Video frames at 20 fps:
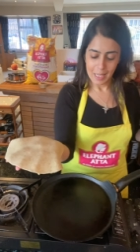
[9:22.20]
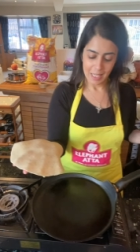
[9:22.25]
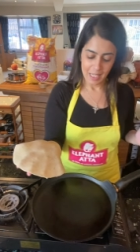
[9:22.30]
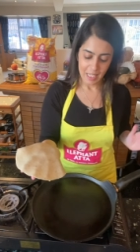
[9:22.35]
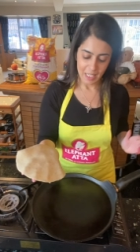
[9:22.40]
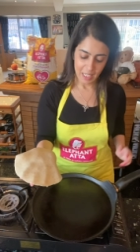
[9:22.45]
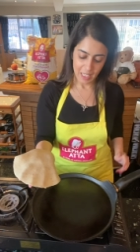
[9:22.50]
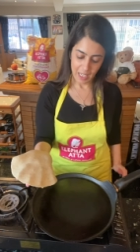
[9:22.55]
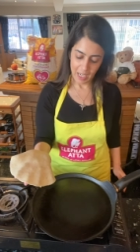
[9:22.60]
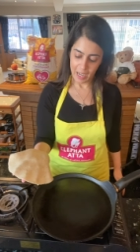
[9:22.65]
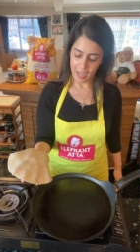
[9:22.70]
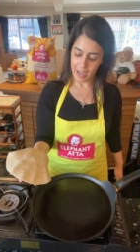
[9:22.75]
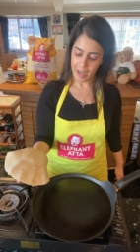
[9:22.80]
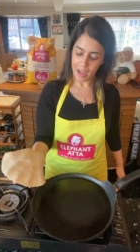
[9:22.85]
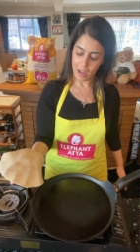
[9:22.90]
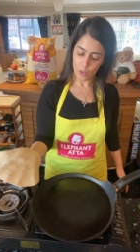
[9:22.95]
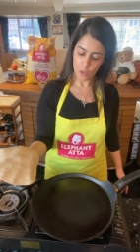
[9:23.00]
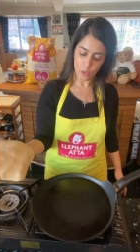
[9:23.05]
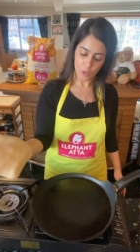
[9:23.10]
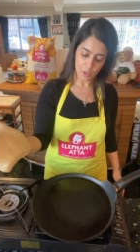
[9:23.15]
can now
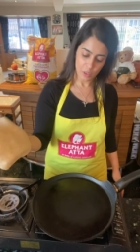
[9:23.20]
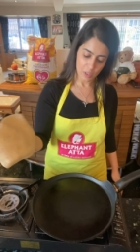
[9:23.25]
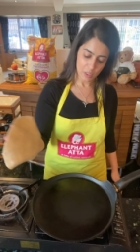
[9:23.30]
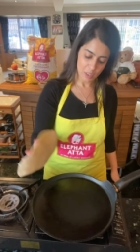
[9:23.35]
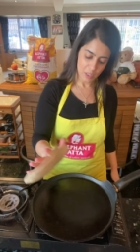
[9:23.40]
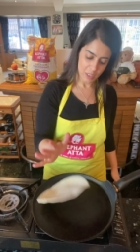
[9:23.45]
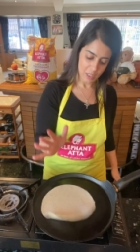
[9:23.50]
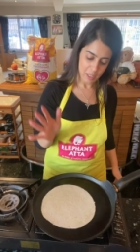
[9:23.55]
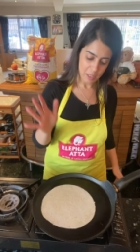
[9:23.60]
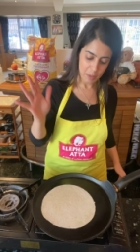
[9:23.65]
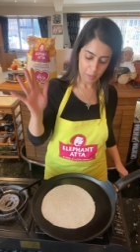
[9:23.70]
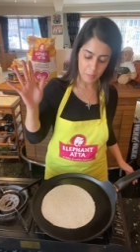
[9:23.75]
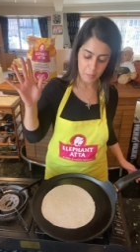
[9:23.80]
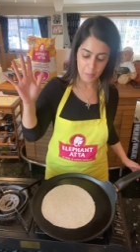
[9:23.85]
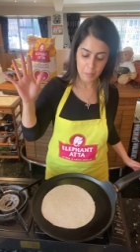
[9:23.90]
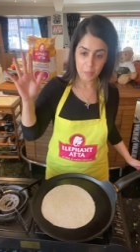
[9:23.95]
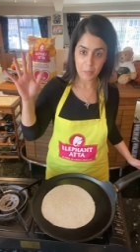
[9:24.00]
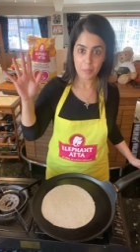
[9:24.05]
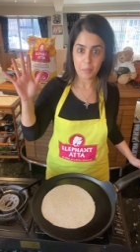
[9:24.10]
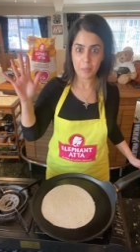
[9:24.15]

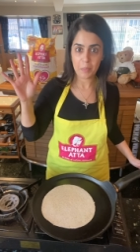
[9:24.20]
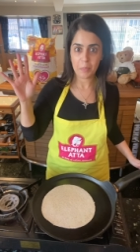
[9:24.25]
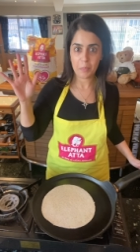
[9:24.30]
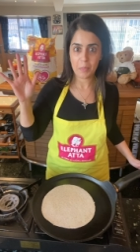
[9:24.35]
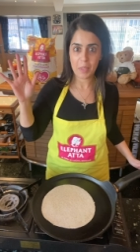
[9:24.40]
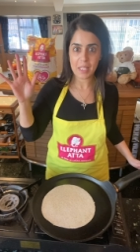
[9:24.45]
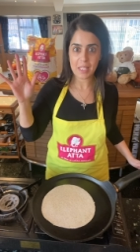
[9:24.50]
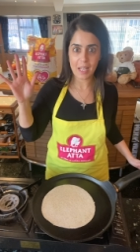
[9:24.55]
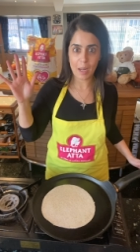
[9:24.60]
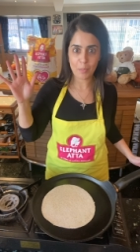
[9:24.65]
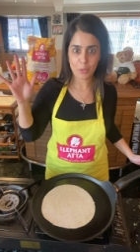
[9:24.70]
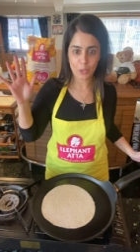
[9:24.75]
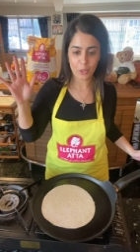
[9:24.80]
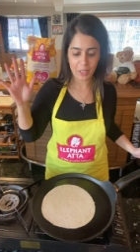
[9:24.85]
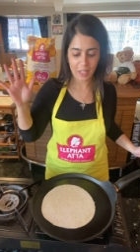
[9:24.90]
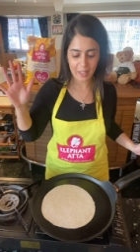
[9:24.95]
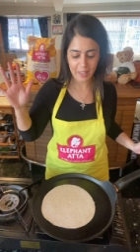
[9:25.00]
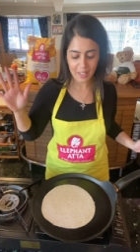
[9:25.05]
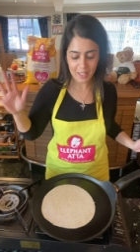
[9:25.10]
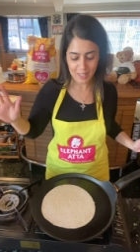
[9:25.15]
be slapped on like
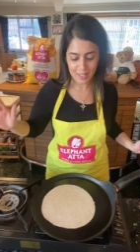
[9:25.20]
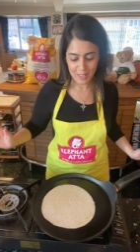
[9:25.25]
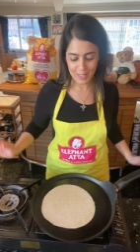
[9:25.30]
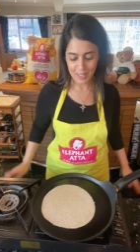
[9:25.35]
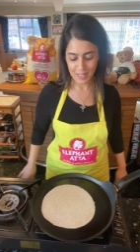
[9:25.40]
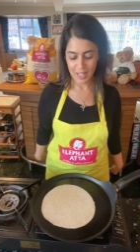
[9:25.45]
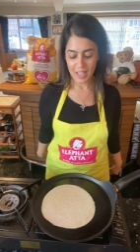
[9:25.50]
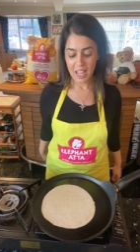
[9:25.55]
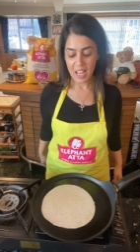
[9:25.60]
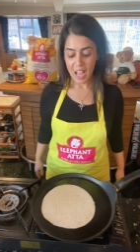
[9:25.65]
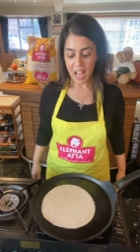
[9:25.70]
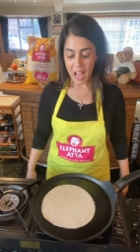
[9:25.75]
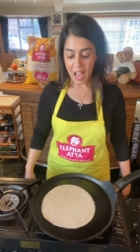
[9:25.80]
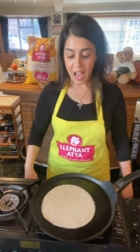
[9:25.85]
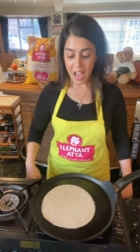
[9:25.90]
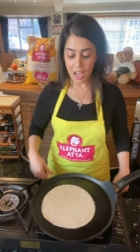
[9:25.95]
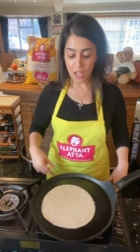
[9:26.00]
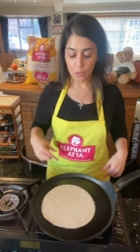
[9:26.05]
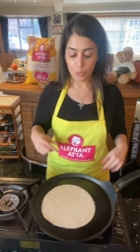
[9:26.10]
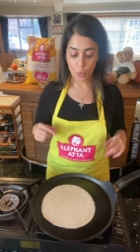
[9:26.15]
this.
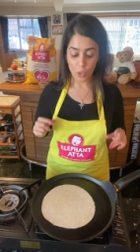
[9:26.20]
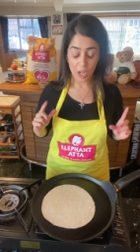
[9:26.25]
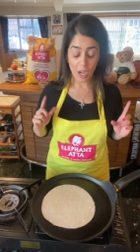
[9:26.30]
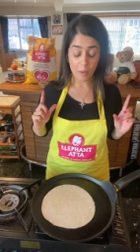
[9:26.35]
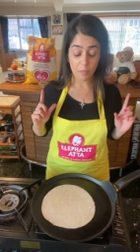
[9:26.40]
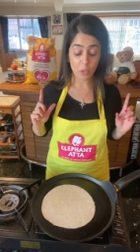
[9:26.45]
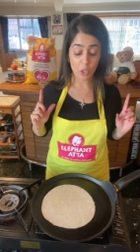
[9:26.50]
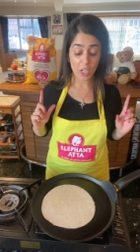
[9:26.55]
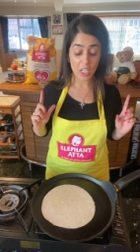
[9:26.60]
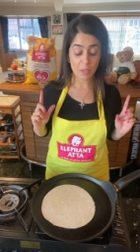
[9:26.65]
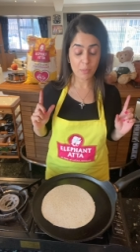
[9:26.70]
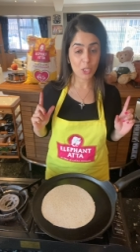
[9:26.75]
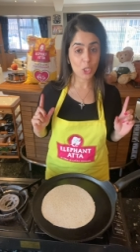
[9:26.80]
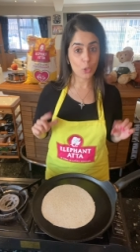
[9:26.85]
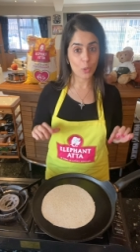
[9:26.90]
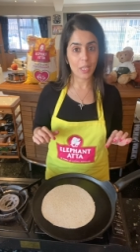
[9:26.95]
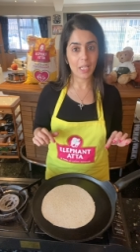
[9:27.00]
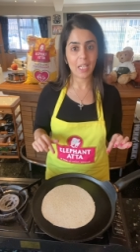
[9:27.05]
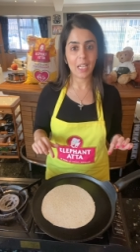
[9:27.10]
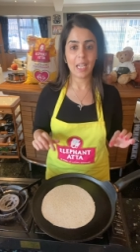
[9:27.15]
And what I'm going to be
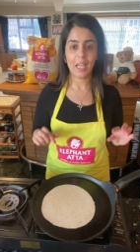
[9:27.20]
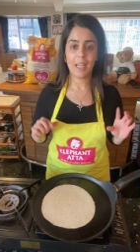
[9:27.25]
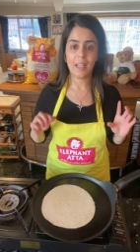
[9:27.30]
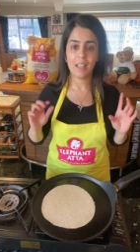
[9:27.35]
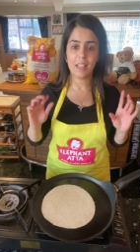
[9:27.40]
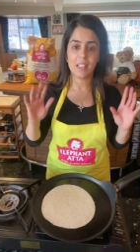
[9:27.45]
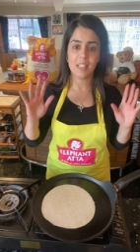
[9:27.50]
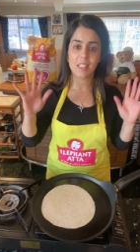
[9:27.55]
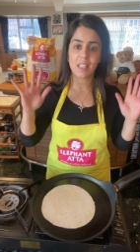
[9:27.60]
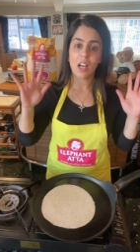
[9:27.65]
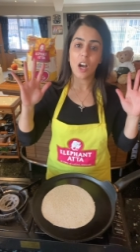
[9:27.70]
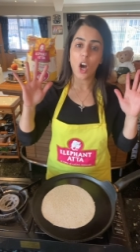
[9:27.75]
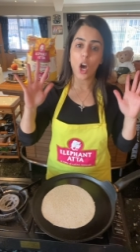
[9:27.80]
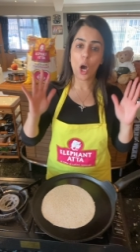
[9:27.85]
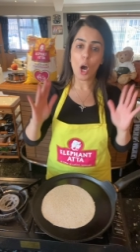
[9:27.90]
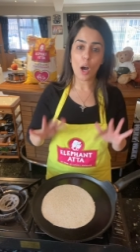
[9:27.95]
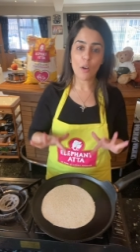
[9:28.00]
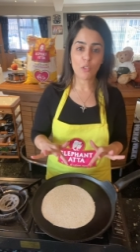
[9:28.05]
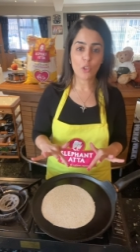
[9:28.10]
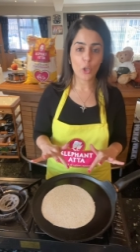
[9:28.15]
doing is
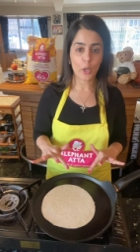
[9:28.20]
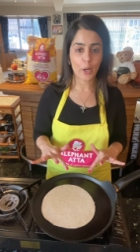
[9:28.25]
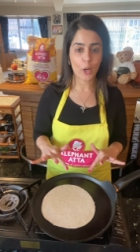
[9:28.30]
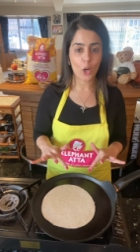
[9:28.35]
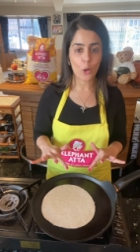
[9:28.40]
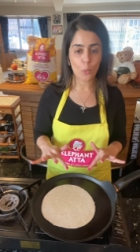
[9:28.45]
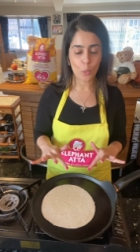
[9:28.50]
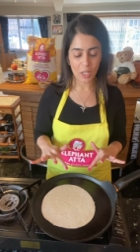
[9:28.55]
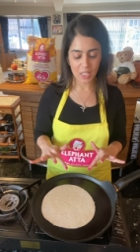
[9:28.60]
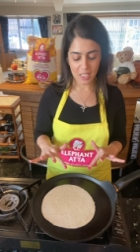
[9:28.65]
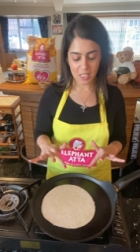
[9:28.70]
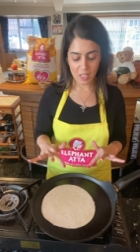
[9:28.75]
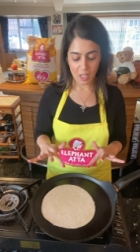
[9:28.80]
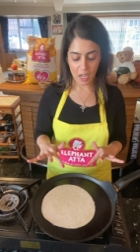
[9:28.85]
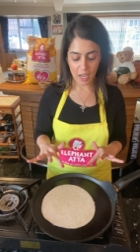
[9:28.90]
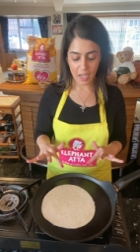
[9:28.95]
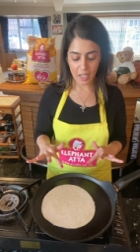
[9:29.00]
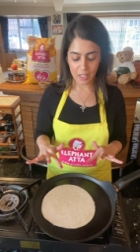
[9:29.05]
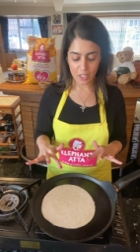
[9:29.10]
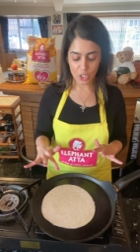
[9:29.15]
half cooking on one
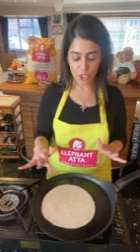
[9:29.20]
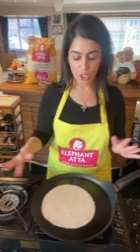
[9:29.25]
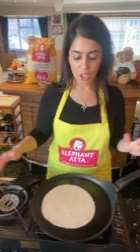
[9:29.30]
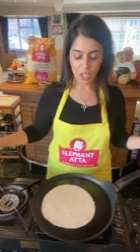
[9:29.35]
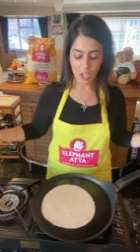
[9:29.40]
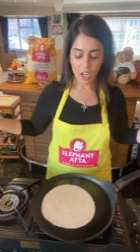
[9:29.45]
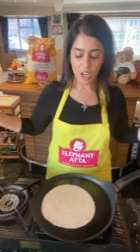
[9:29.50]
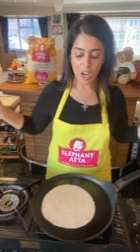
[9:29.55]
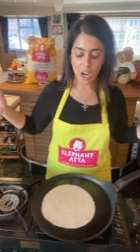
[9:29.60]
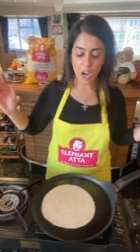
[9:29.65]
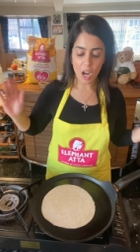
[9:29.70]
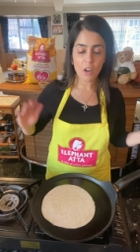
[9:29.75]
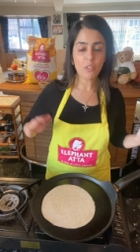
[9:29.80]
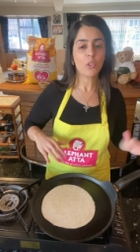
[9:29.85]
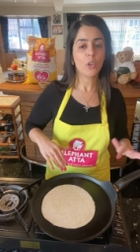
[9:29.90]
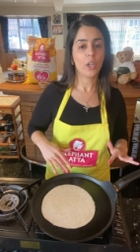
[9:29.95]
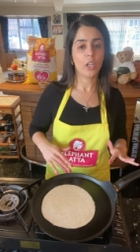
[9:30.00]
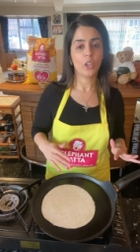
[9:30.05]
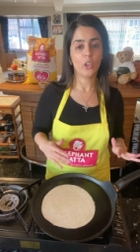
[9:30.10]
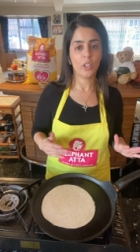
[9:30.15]
side, half
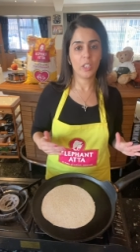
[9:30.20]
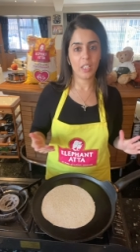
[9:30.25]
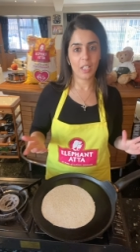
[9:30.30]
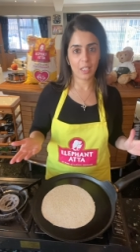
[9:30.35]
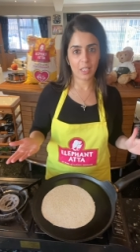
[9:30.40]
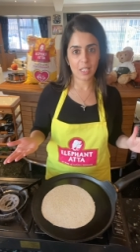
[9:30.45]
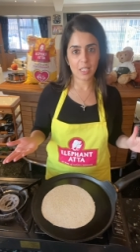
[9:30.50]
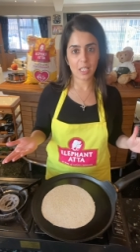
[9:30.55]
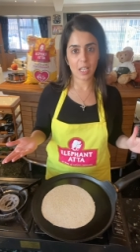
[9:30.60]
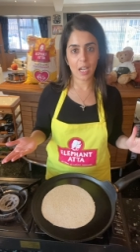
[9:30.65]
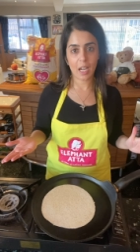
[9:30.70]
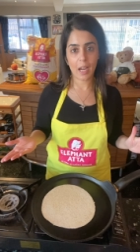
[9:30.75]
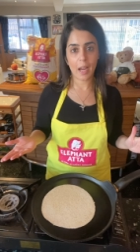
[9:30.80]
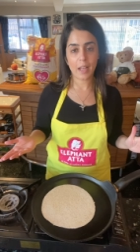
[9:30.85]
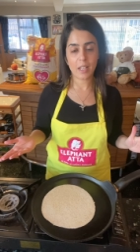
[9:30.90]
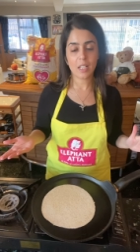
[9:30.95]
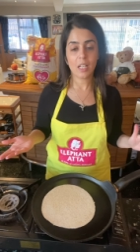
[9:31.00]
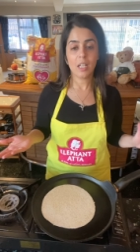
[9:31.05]
cooking on the other side,